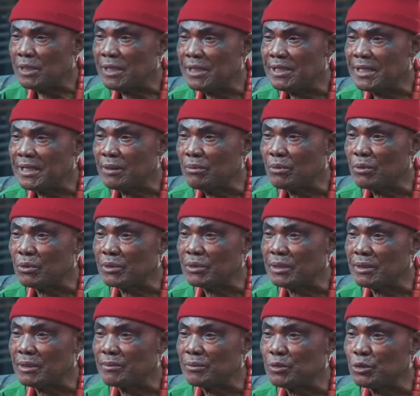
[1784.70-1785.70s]
will enable
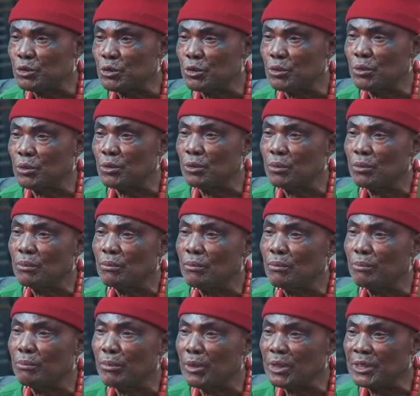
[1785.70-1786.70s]
them to
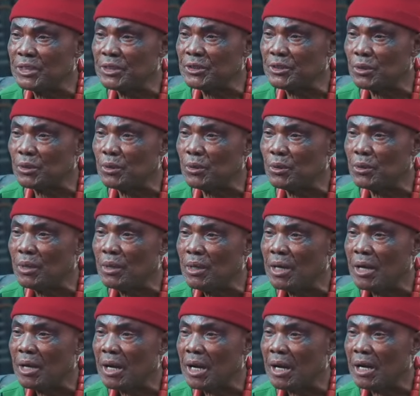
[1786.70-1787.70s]
monitor
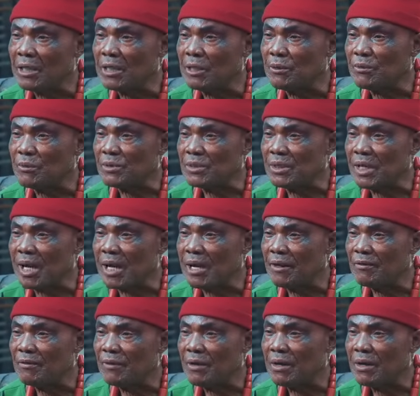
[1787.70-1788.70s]
and
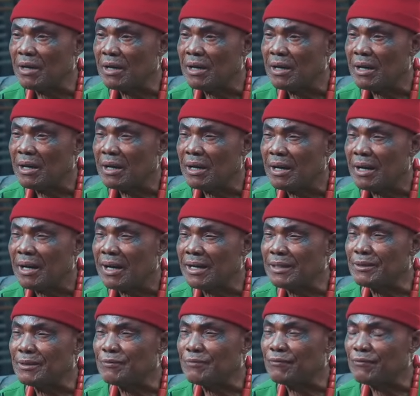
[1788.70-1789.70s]
observe
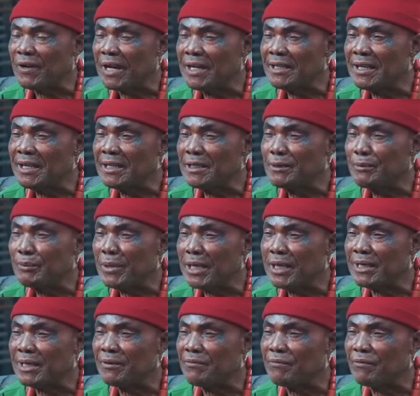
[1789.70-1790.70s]
and finally
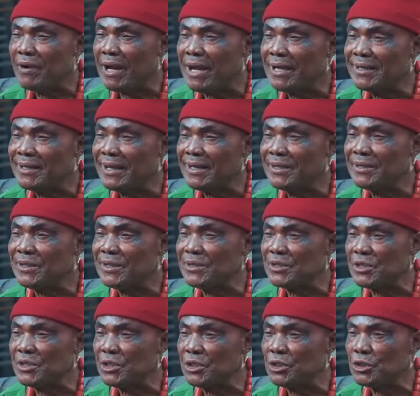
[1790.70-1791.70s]
make a final
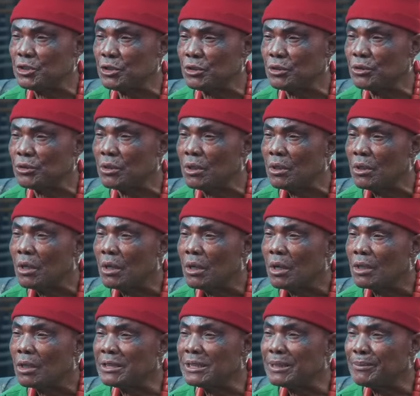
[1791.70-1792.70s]
decision
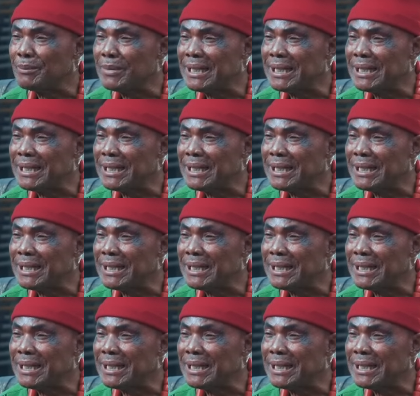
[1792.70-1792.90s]
on the